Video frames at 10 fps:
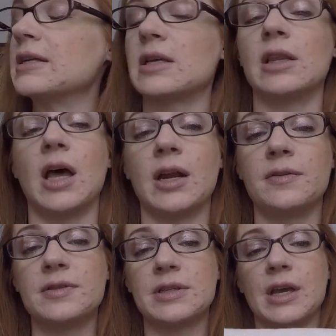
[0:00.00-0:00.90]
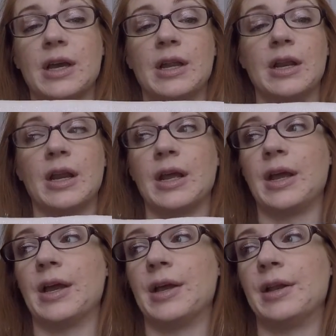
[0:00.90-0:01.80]
has a lot of skin,
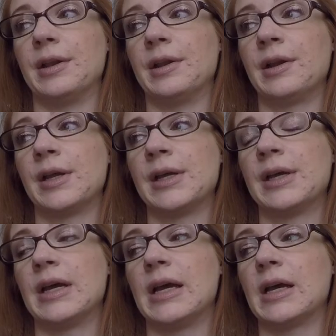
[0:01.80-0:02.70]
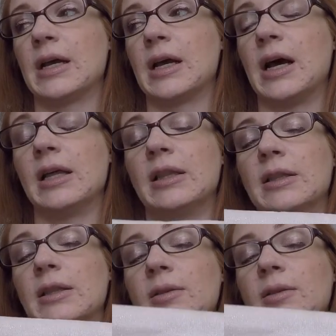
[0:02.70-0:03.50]
and I